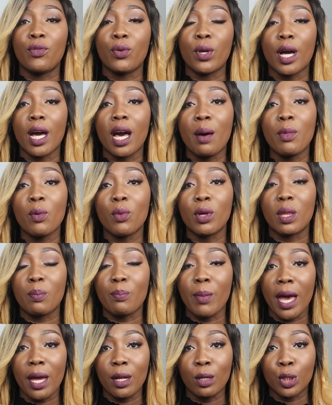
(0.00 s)
And if you're
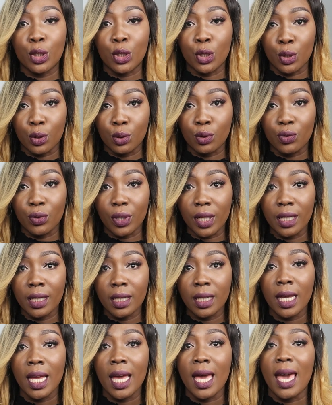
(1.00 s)
coming with minor
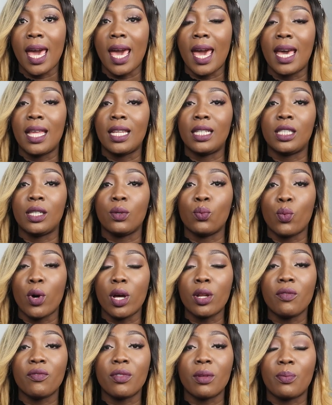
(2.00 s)
children
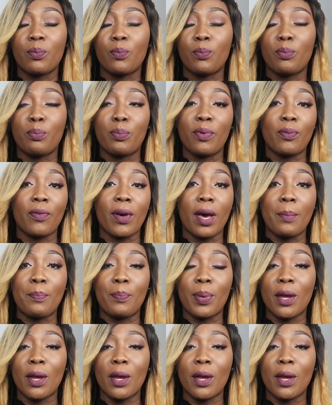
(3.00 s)
and one of the